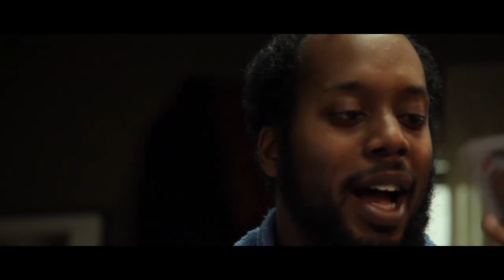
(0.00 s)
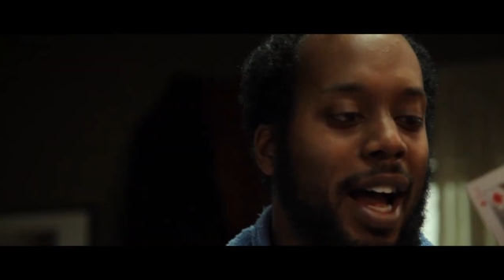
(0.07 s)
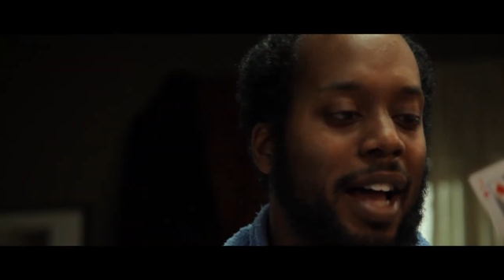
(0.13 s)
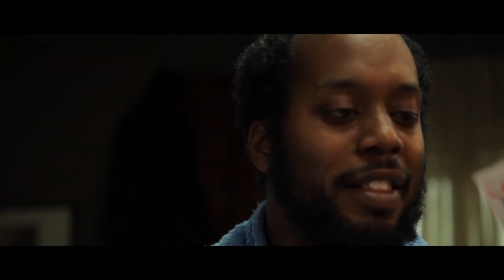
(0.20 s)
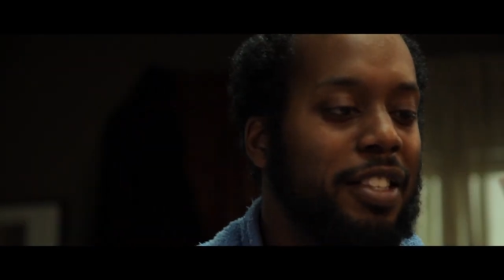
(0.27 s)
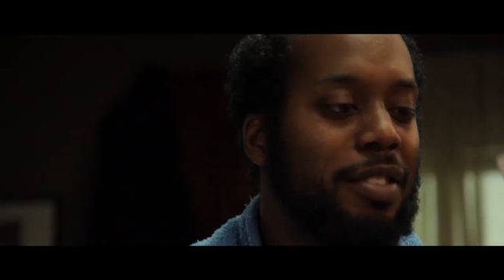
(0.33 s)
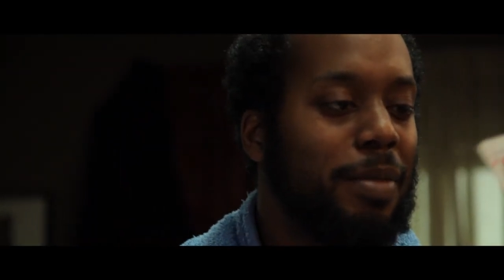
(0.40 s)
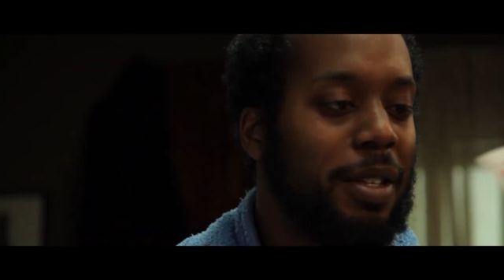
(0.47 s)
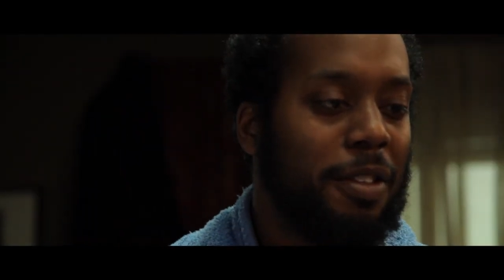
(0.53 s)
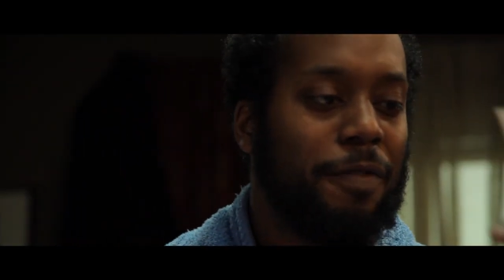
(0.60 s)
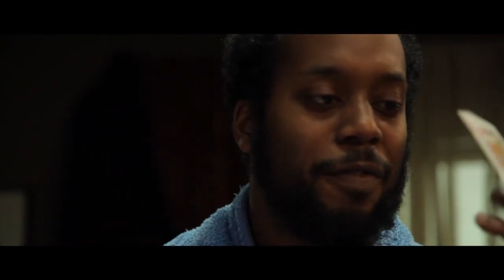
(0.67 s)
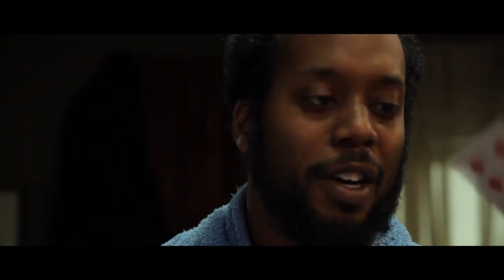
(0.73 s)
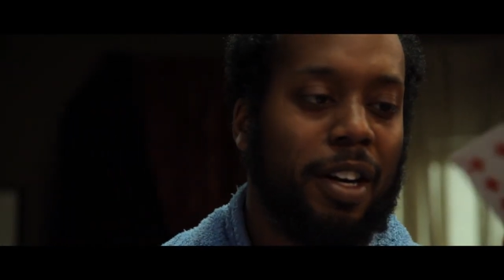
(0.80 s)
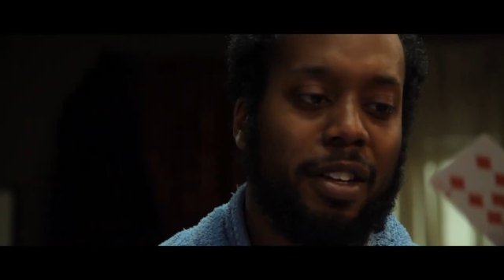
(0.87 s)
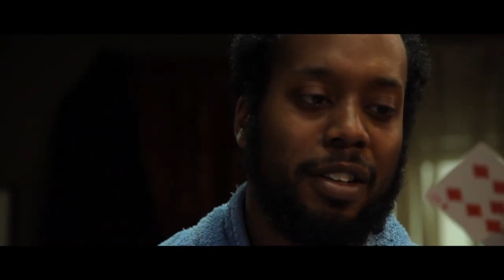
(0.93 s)
behind this
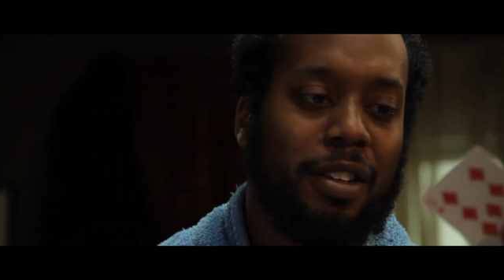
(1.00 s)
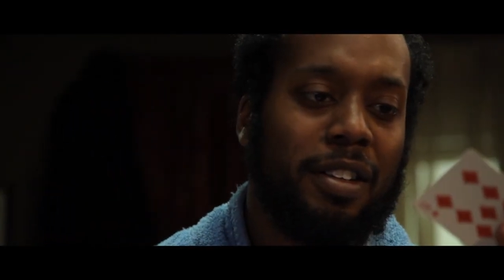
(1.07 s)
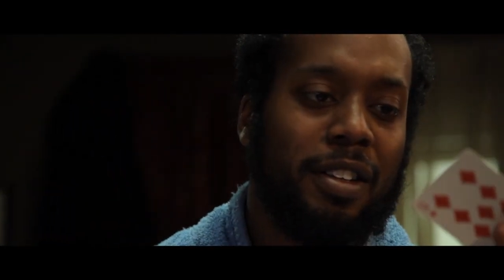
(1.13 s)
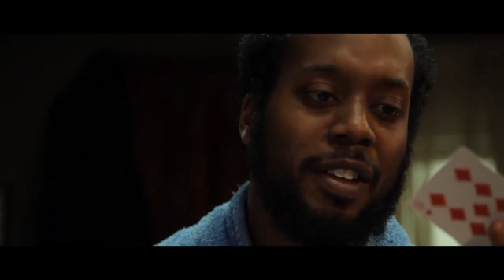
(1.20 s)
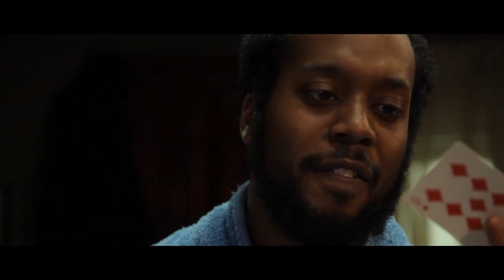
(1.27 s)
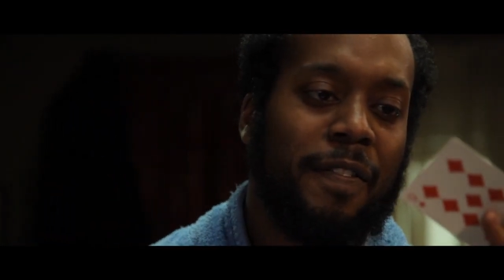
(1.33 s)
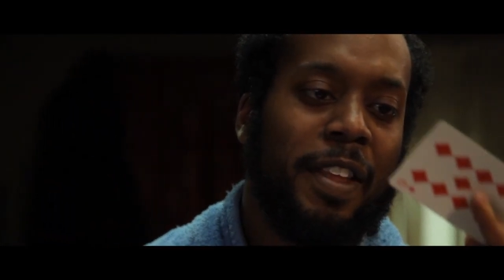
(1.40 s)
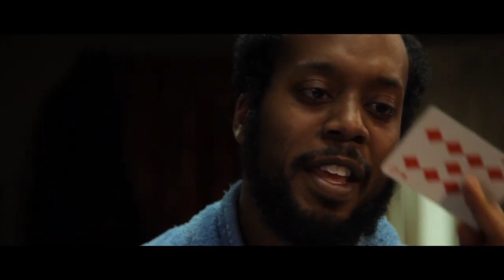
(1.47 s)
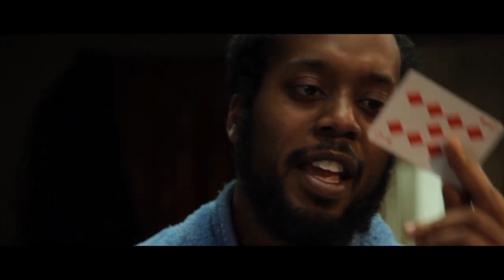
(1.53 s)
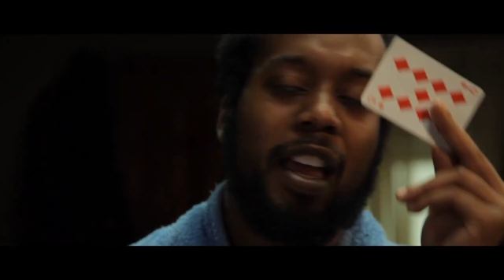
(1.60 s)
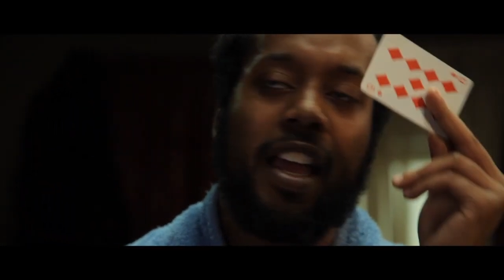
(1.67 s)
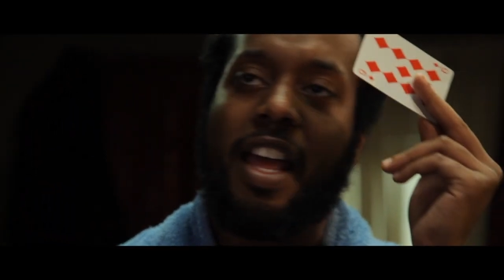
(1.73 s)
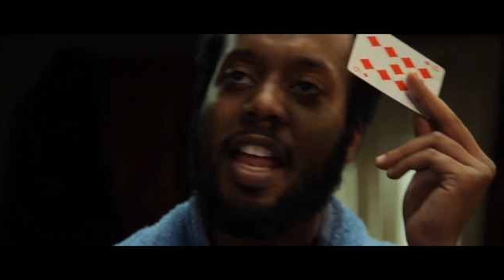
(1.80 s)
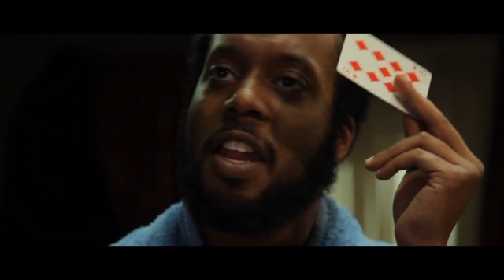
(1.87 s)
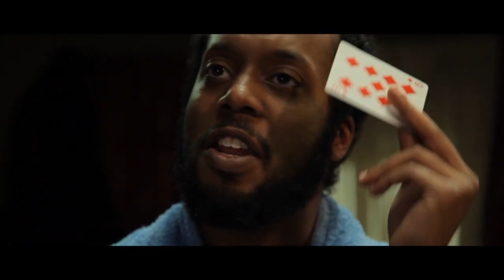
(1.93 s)
motherfucker
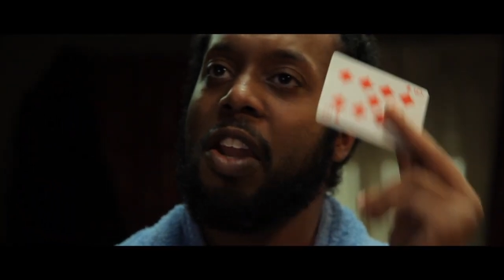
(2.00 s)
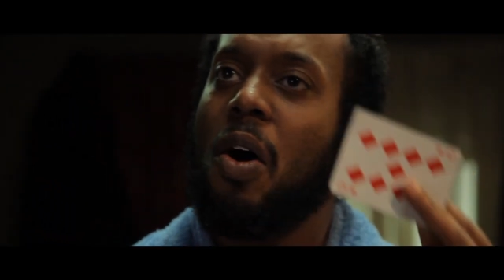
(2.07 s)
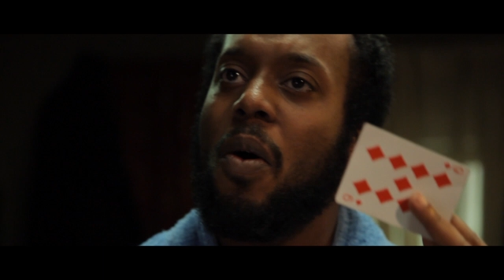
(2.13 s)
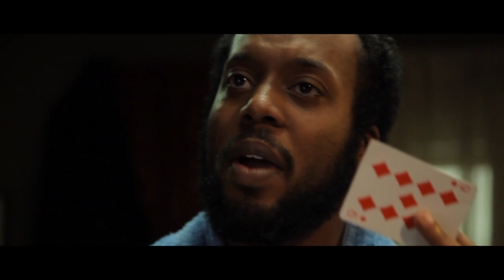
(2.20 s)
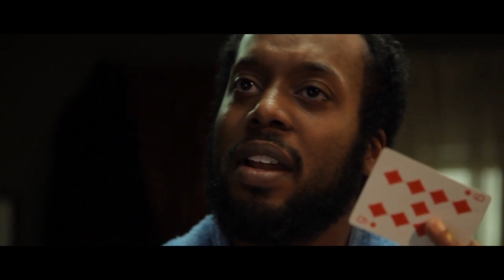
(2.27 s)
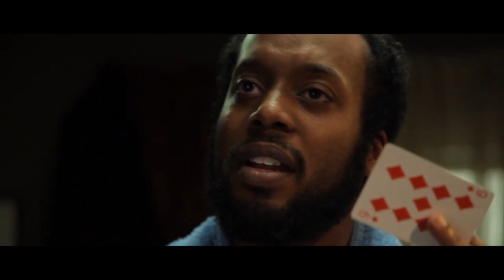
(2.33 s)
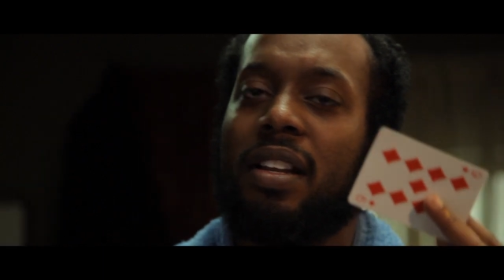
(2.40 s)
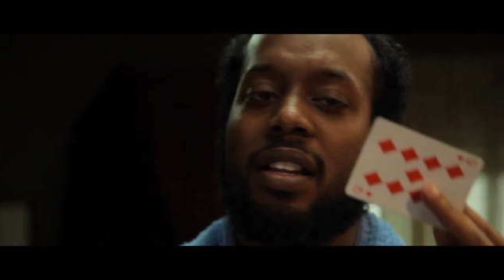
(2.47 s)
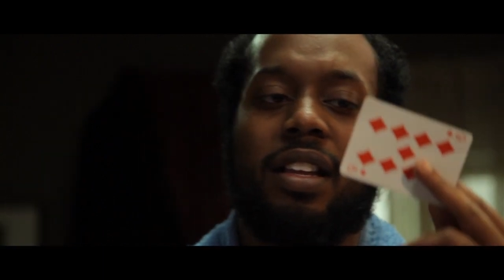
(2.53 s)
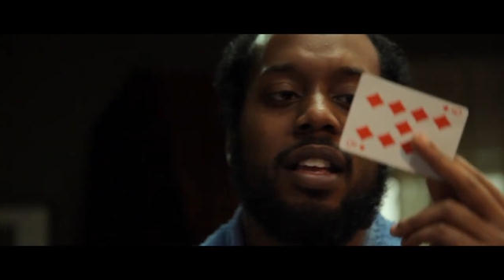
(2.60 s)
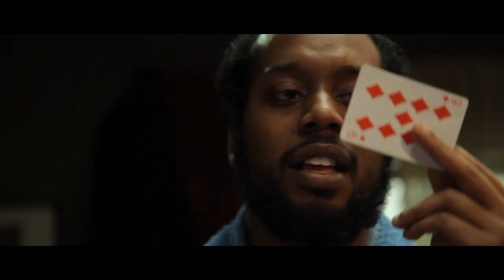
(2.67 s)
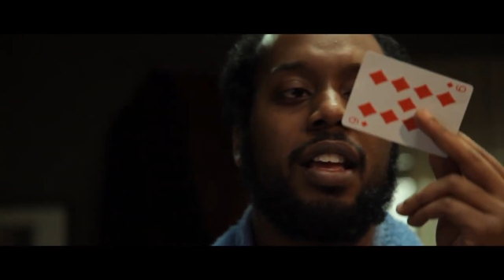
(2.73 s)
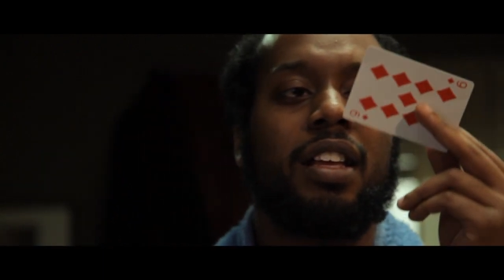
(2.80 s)
and knowing